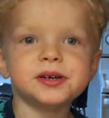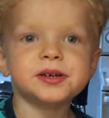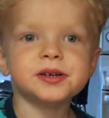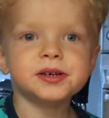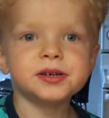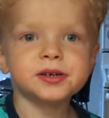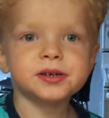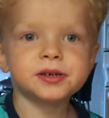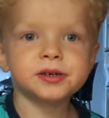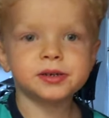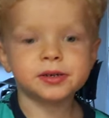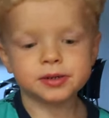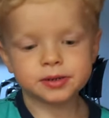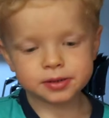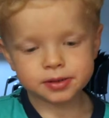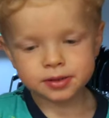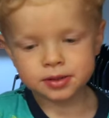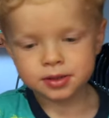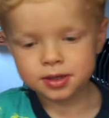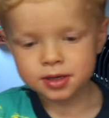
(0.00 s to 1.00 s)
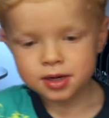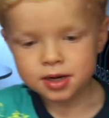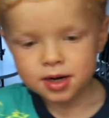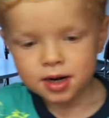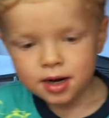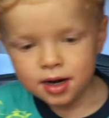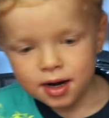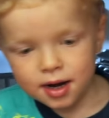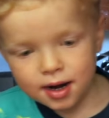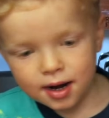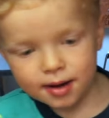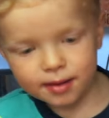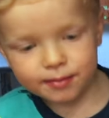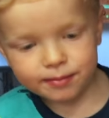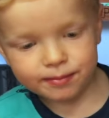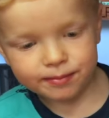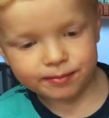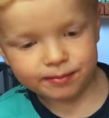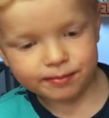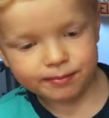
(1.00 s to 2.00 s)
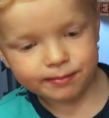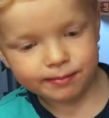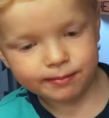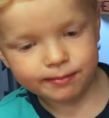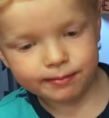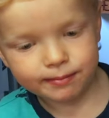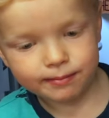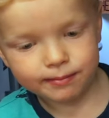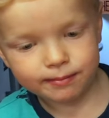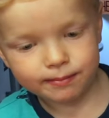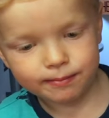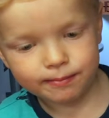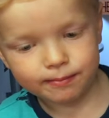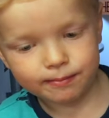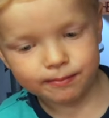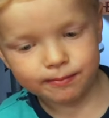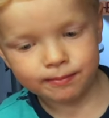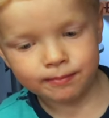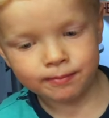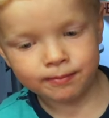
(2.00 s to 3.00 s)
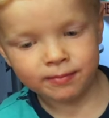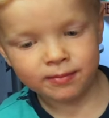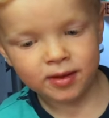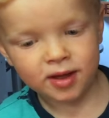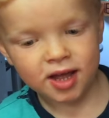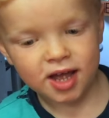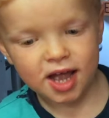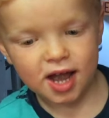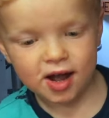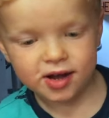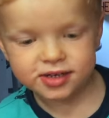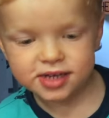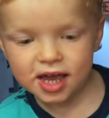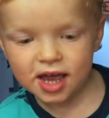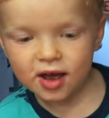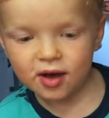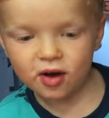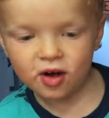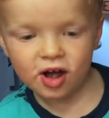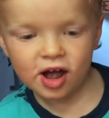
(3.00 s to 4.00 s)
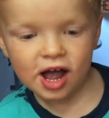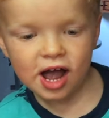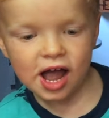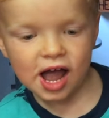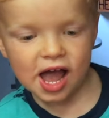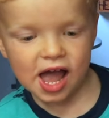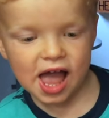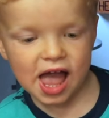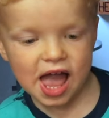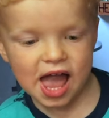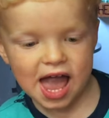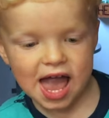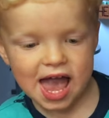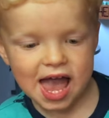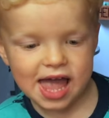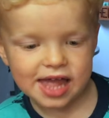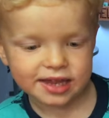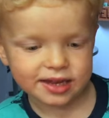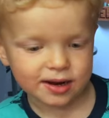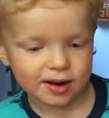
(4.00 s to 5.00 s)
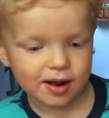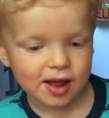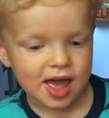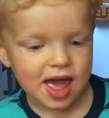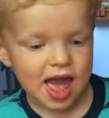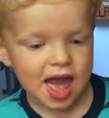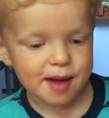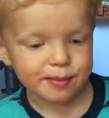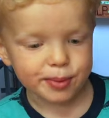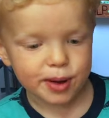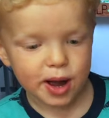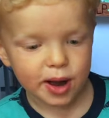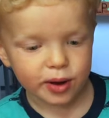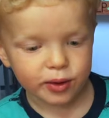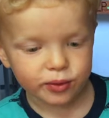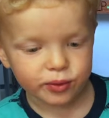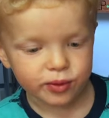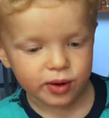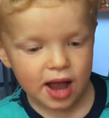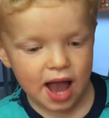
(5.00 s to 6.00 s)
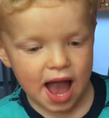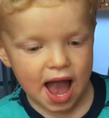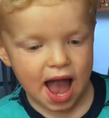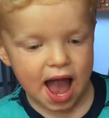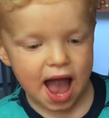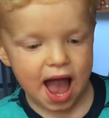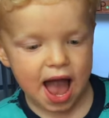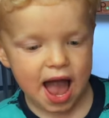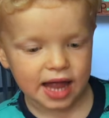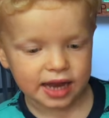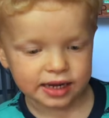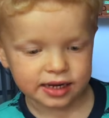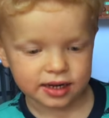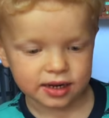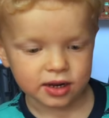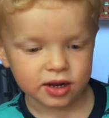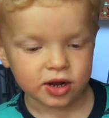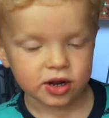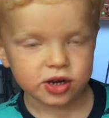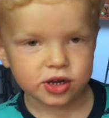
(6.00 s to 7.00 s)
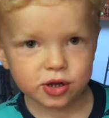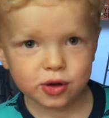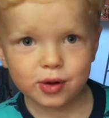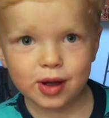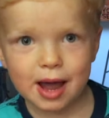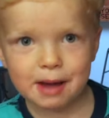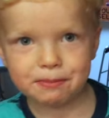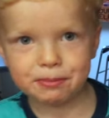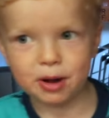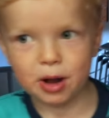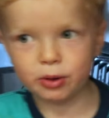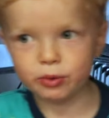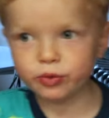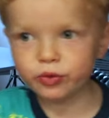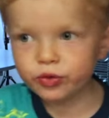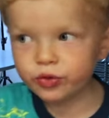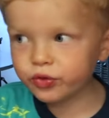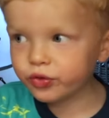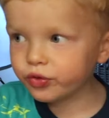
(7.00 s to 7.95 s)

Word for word: house with Rigel? Rigel and a hippo and two hippos.